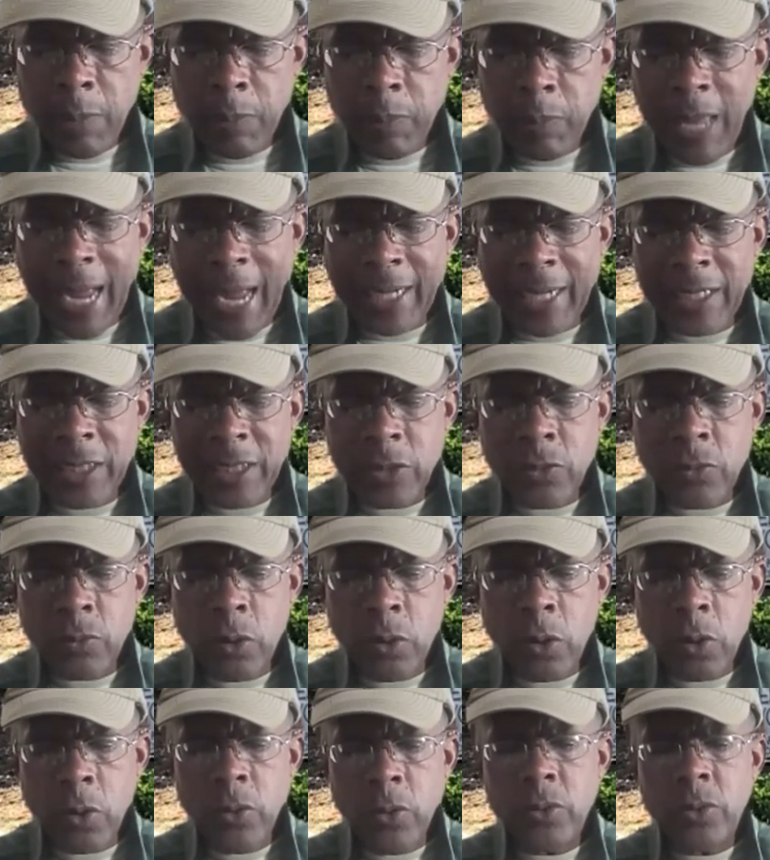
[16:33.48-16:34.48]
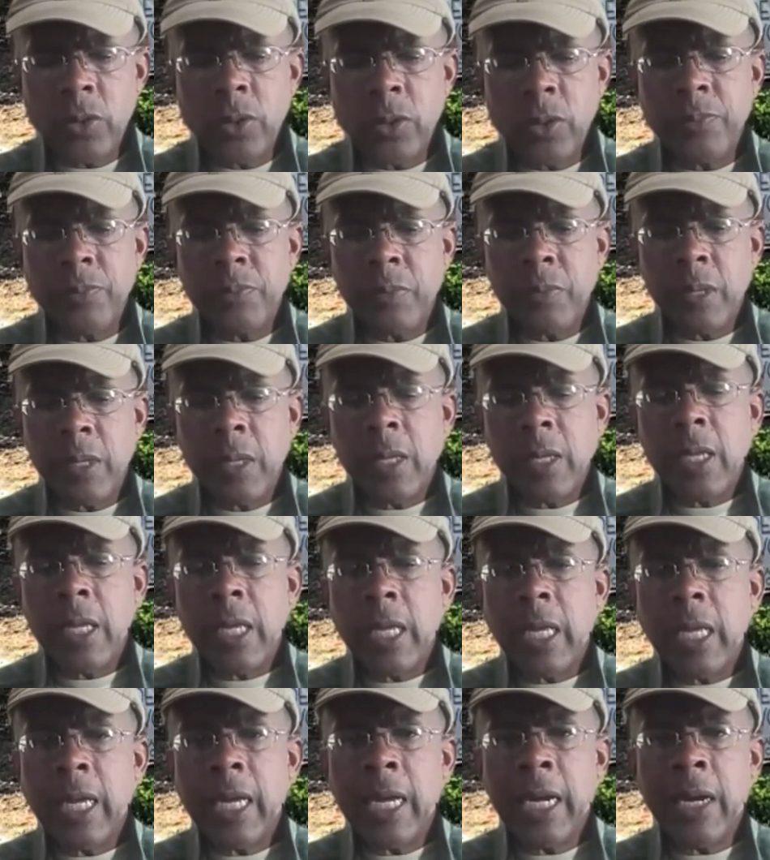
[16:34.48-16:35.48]
Blackness Rose.
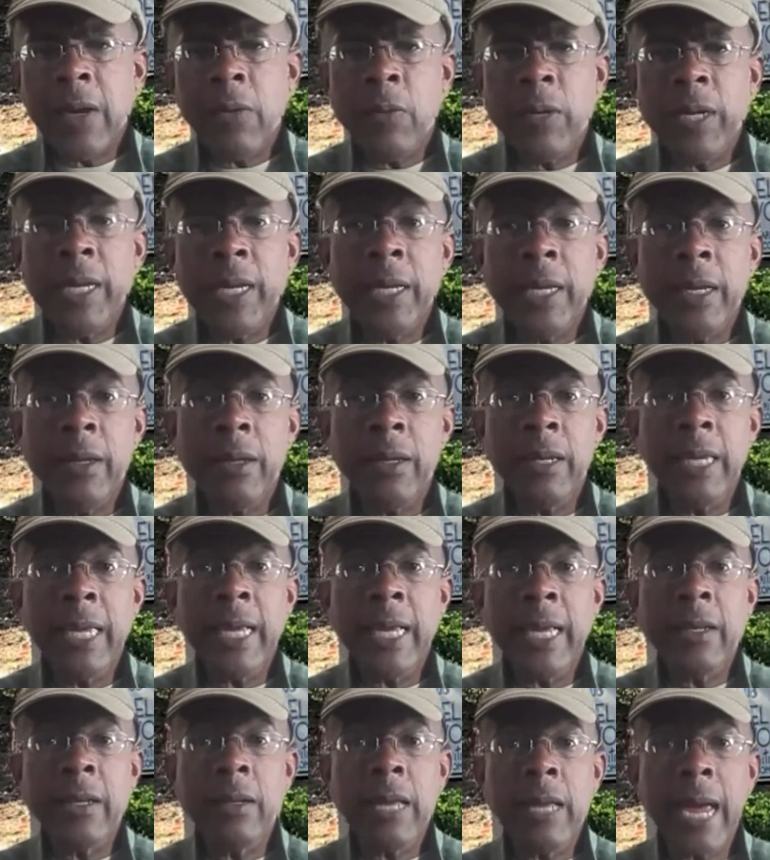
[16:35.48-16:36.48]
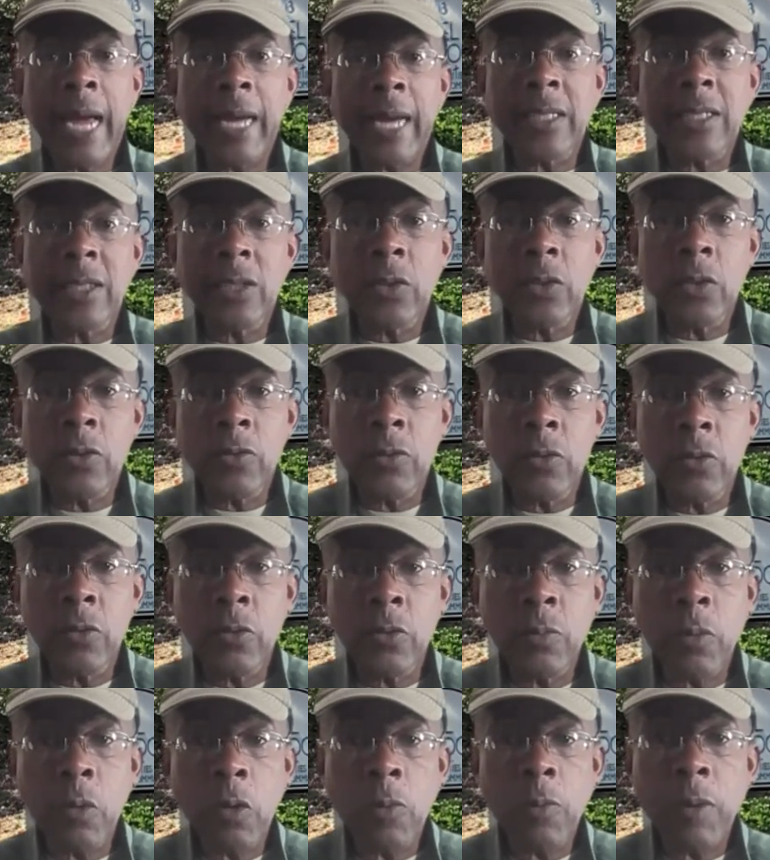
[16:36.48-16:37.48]
We get access to it
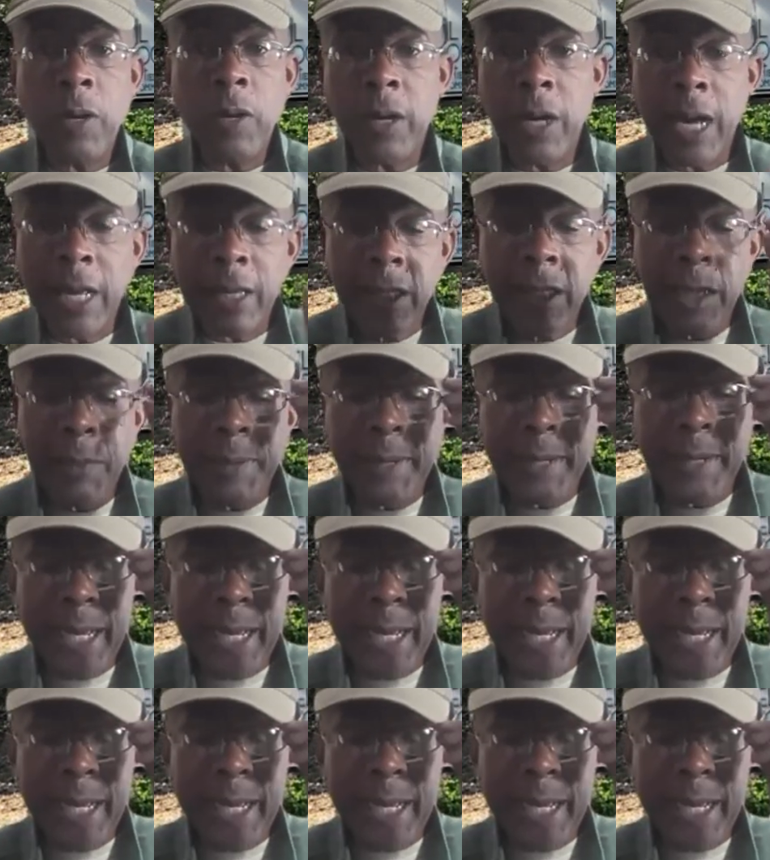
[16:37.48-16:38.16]
through Poem Hunter. I have to take my